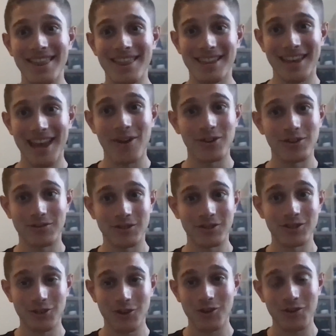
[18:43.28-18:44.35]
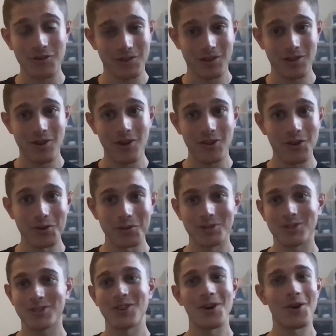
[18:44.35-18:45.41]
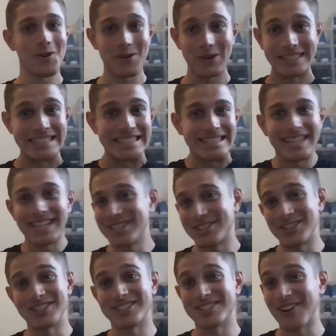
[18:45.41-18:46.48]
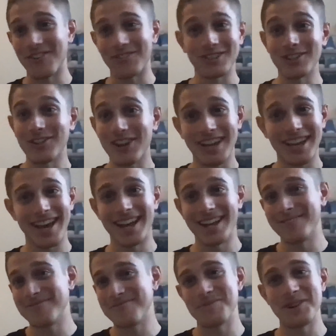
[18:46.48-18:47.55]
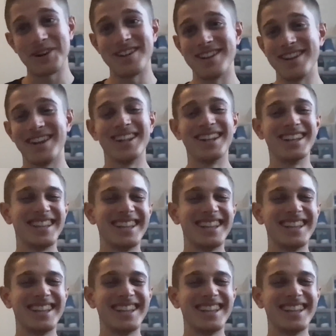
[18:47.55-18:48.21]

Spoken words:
get counted for the turnover on those. So just stuff to look at. But